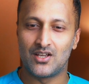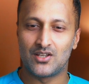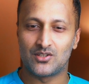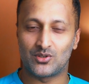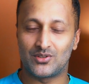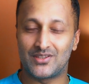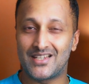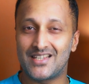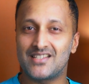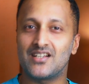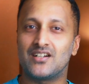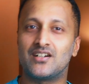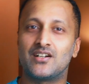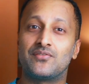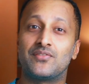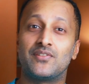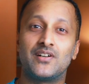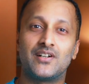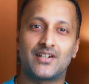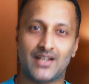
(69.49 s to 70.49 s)
So these are
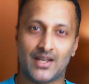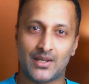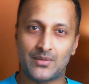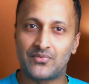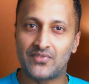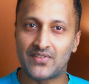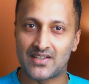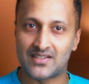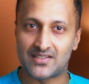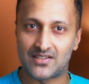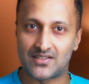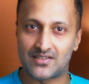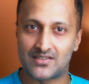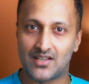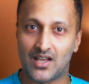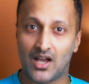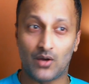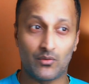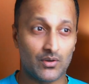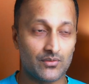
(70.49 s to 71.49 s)
different typefaces.
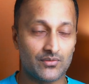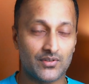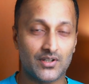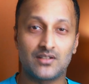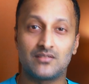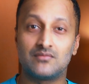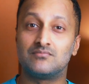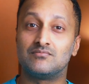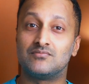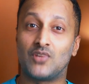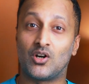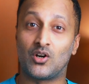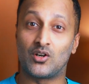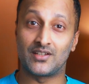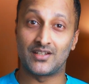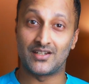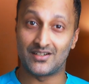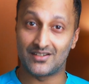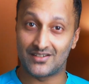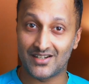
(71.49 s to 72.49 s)
However, on
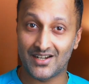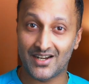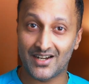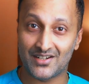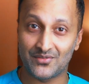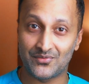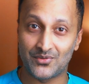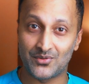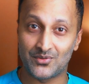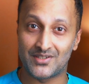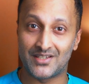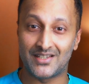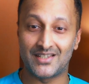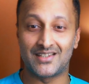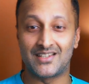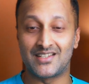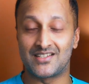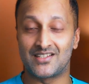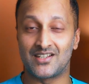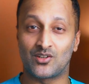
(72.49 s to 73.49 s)
the internet, if you see,
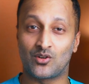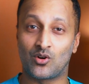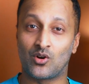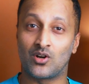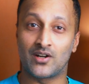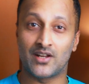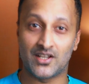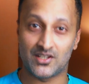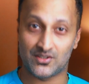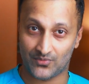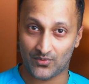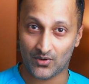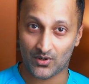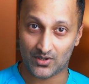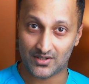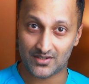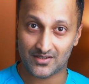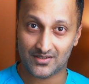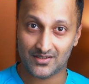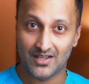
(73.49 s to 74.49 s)
these are called as
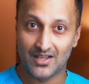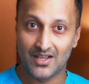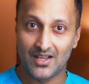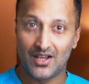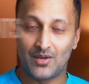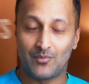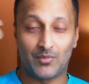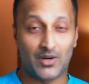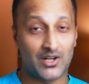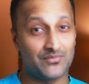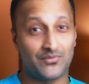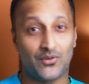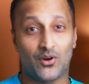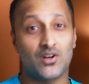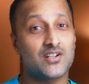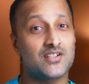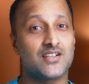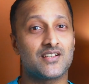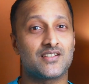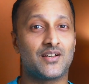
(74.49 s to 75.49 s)
fonts. But
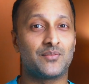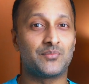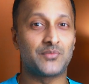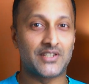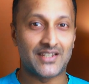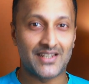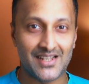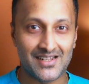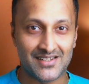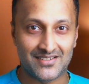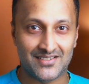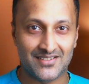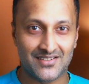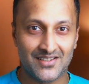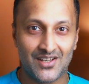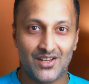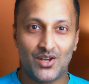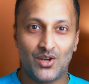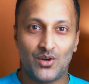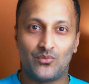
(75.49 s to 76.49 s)
fonts are something else.
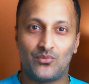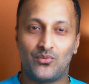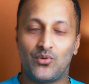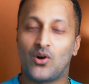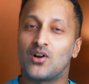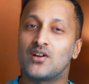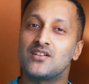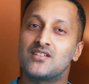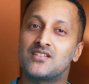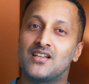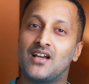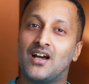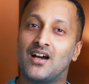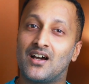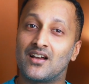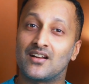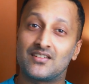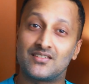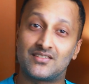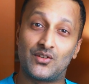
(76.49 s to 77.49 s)
Fonts
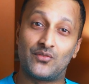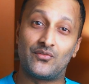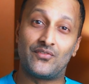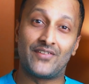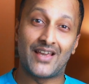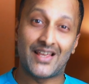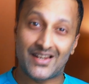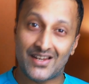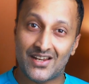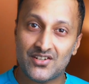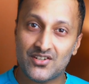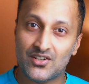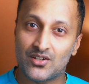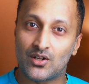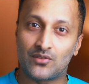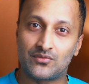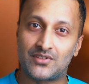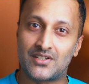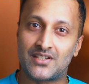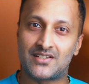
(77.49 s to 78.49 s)
are the variation
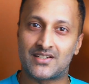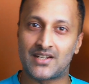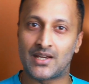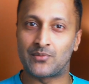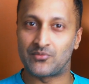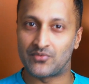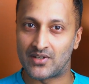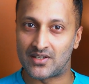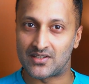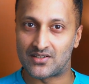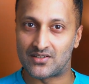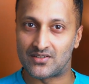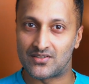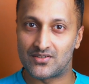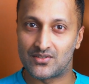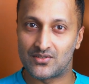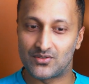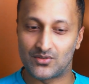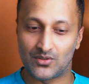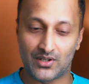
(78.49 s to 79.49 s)
of these typefaces.
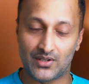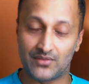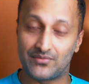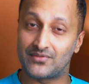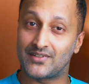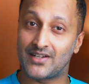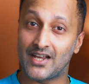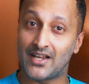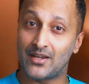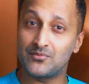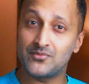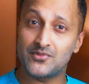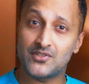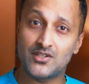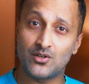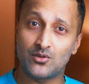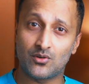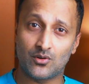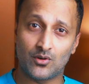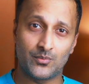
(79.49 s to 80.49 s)
So if Times
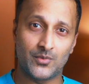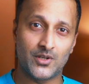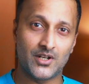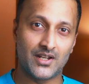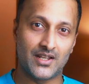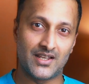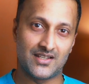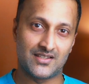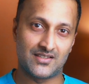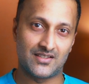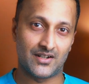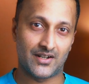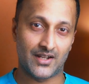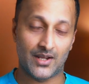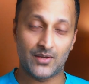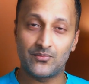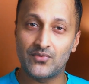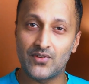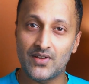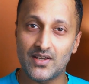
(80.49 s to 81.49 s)
New Roman is the
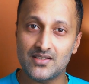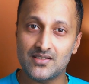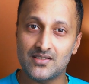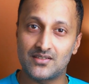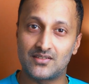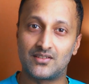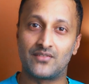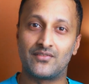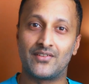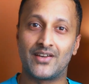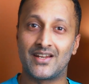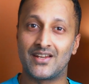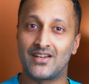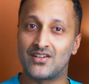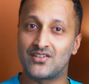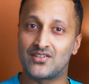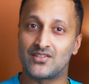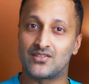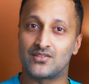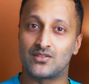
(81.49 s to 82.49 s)
typeface, the
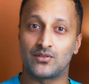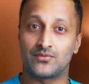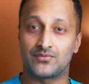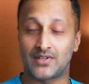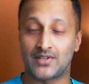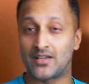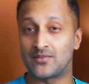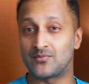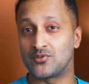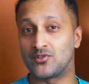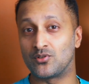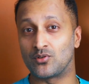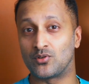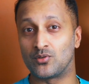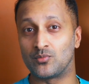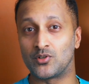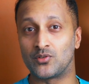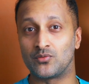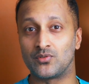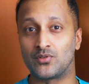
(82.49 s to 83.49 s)
variations of Times New
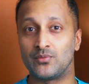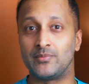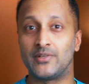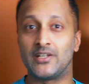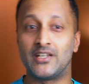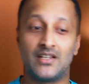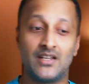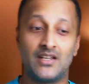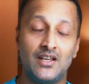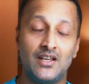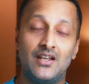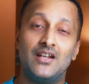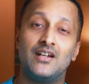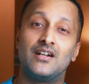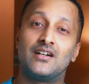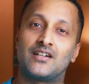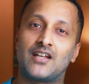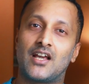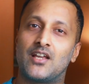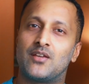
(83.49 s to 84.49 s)
Roman would be
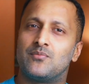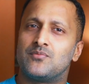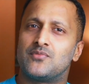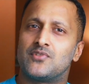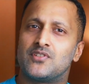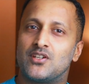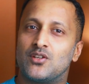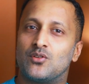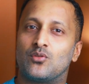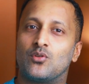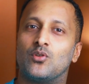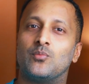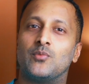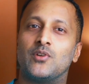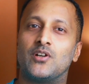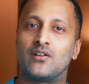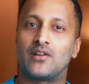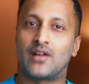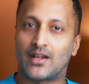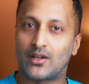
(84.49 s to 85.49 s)
Times New
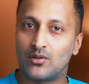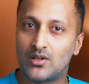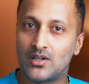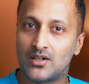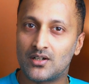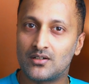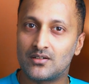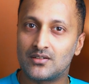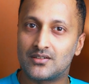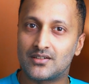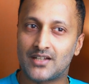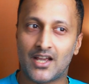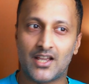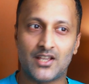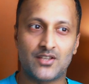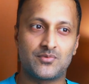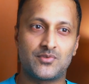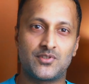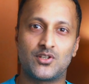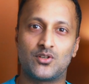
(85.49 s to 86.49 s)
Roman Regular,
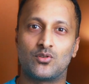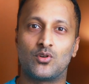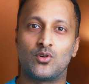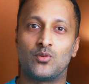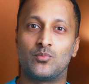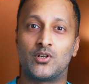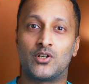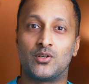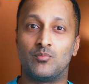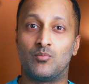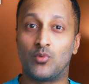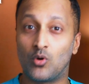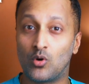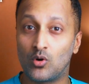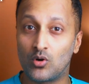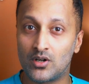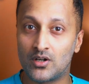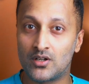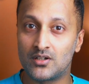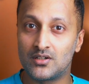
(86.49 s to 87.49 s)
Times New Roman
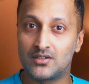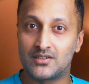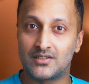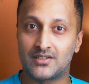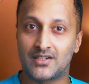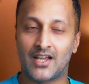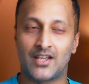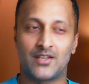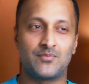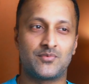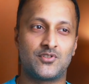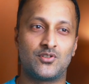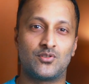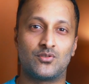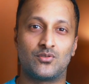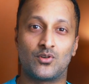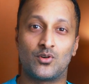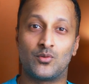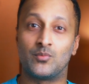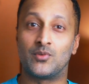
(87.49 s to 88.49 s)
Bold, Times New
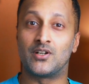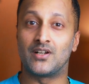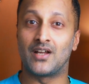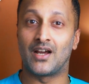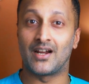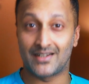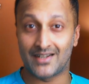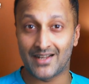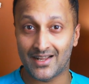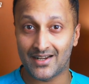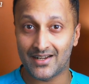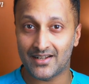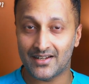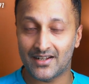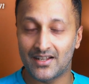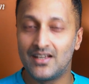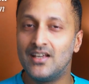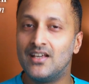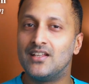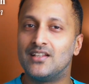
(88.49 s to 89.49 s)
Roman Italic.
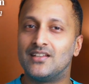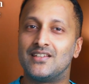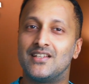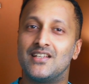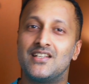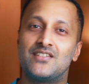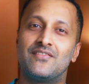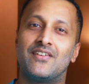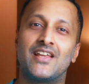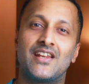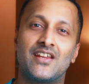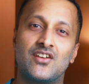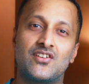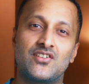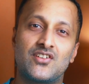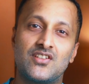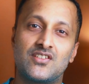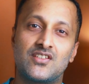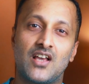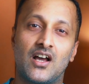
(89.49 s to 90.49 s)
These
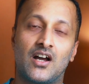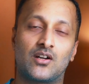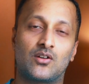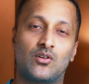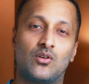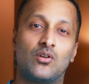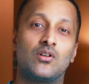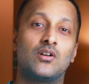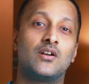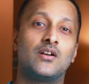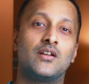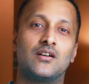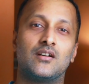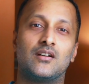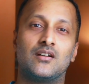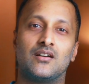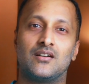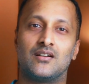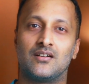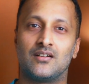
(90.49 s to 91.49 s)
variations are called
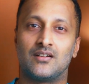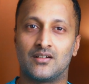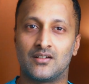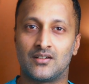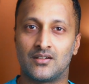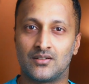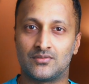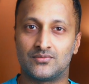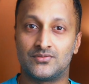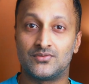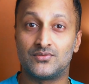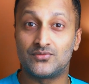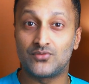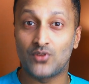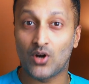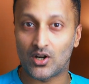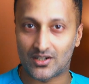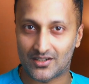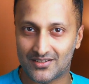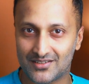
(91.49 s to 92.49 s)

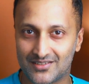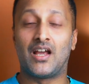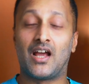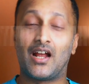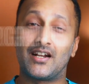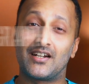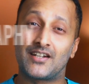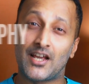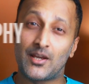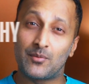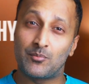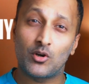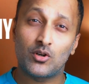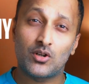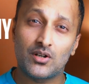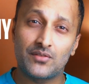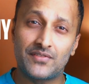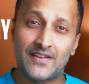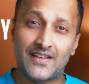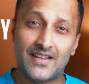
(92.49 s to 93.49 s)
fonts. And
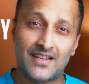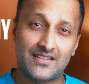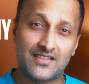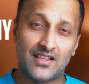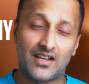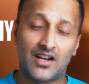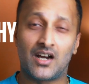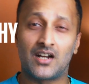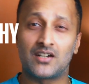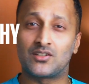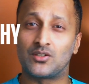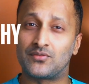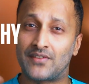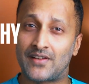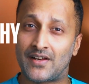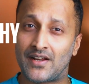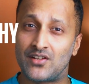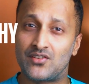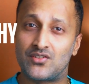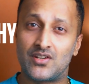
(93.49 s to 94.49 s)
typography is the art of
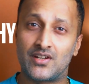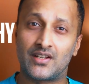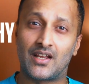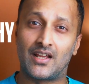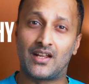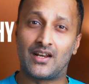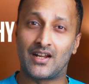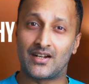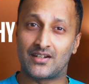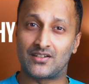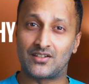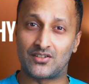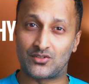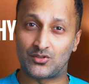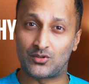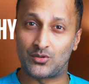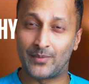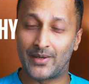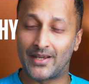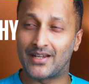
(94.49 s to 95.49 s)
arranging letters
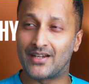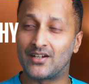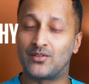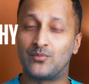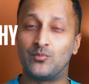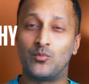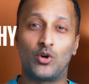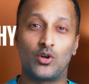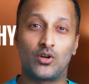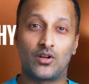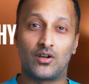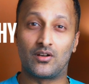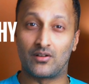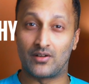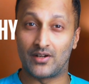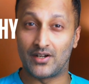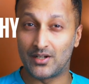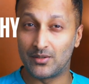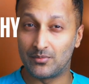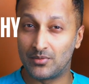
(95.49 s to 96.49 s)
to make it more
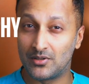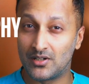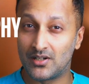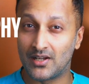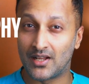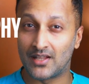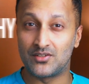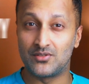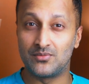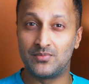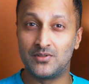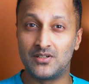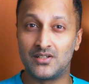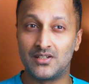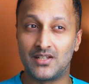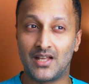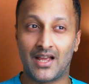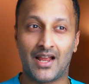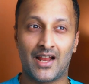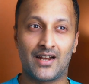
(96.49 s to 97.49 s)
readable, legible,
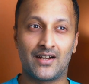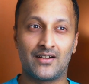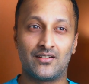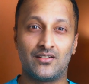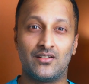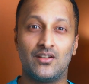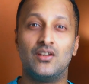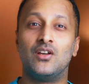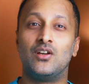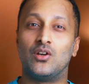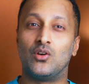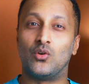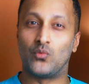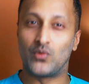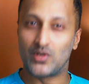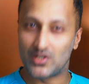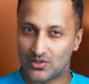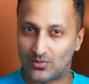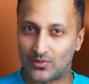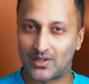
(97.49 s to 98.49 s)
and
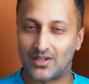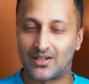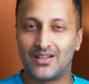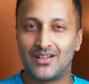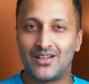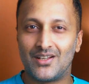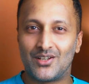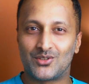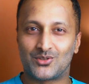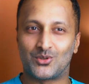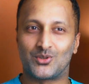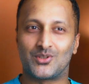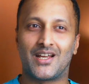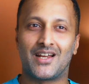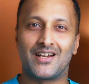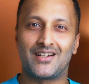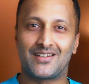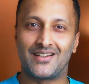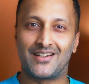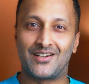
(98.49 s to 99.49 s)
visual, so
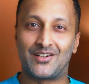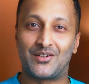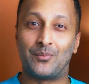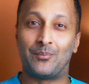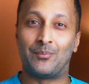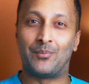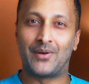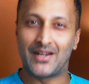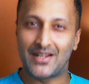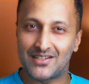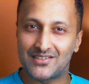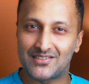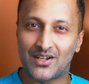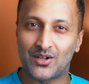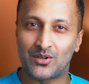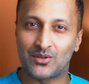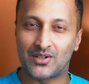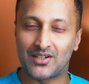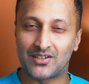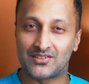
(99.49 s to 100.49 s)
that it brings
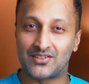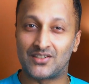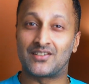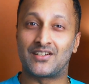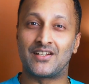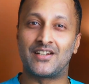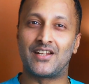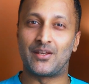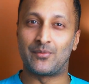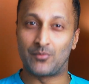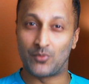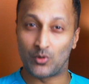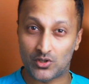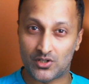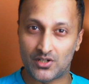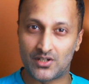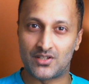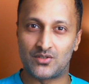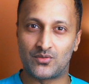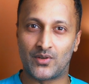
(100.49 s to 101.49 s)
out a certain
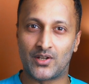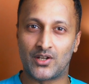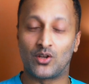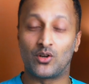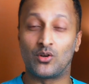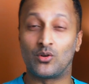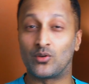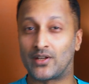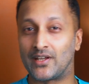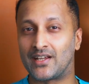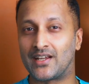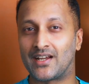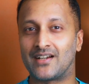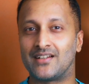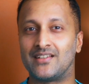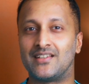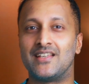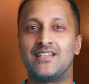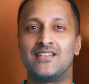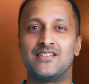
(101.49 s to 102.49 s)
emotions when you're looking
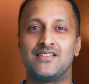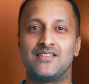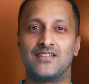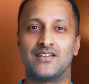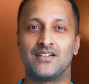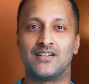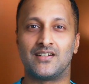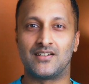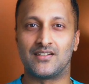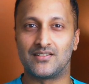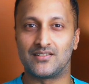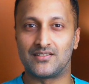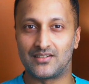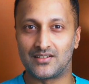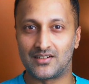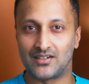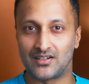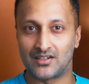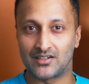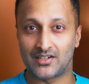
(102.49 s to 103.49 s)
at these
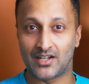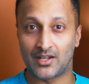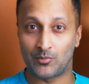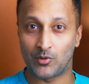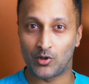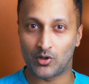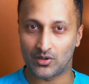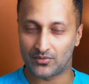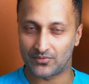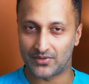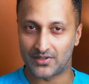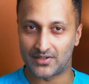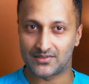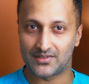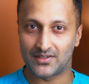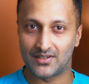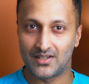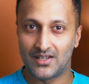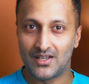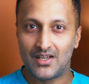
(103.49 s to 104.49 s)
typographies.
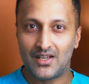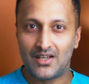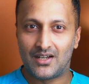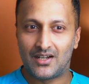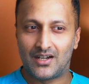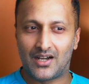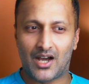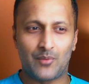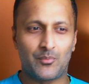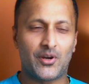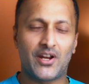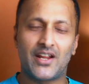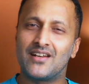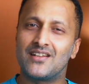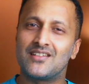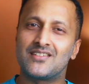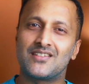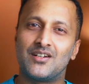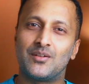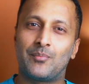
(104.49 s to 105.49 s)
Our brain
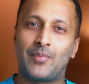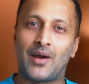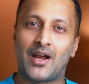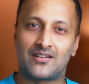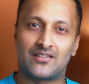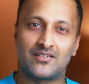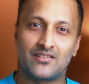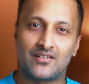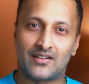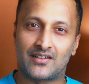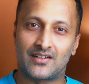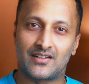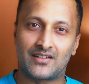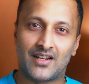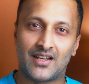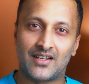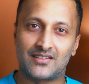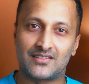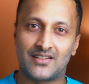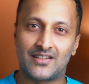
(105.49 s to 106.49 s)
is a pattern
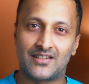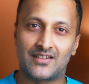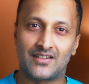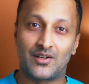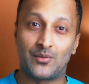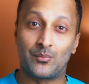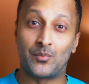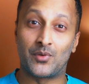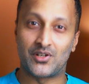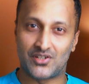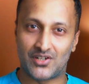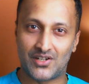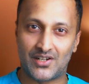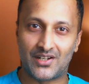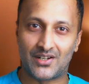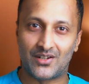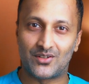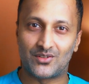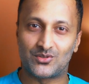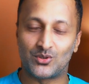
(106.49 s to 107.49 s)
recognizing machine.